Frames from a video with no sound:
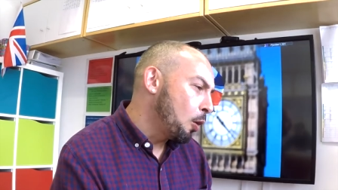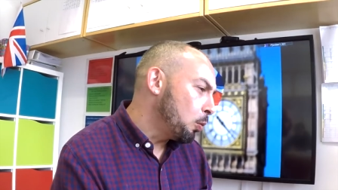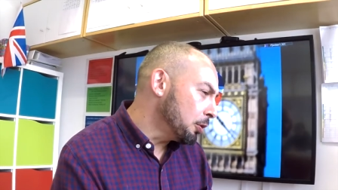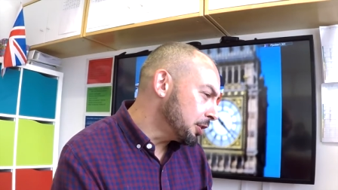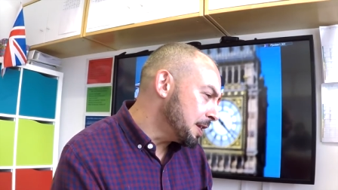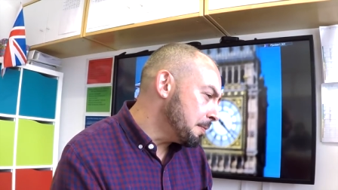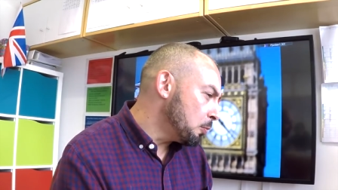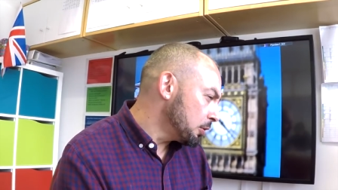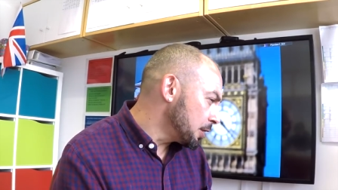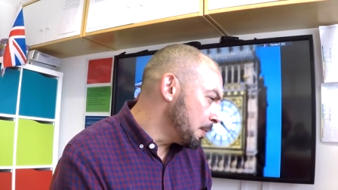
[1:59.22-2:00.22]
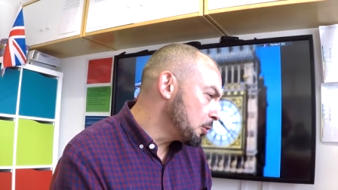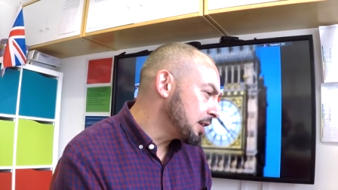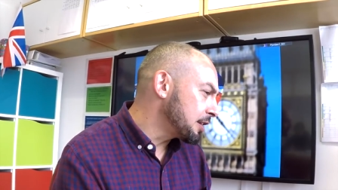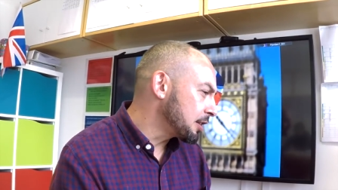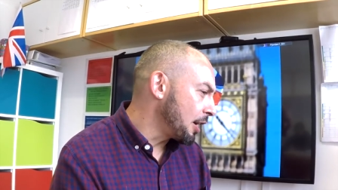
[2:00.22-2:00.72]
What's the, what's the most
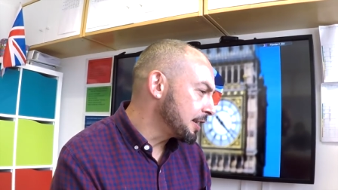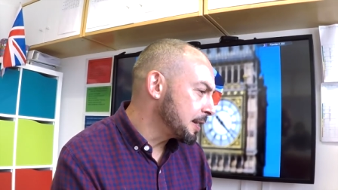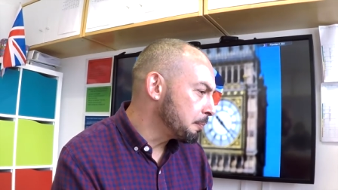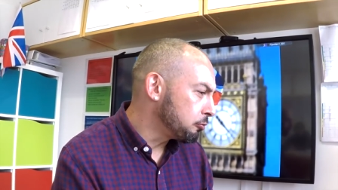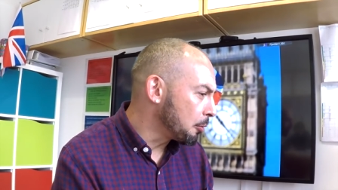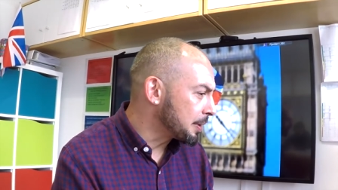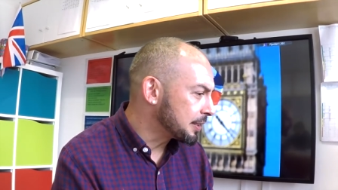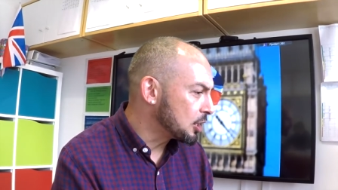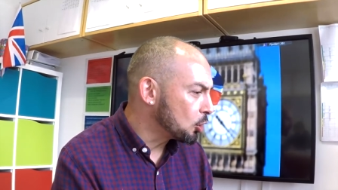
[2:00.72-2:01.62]
exciting promise in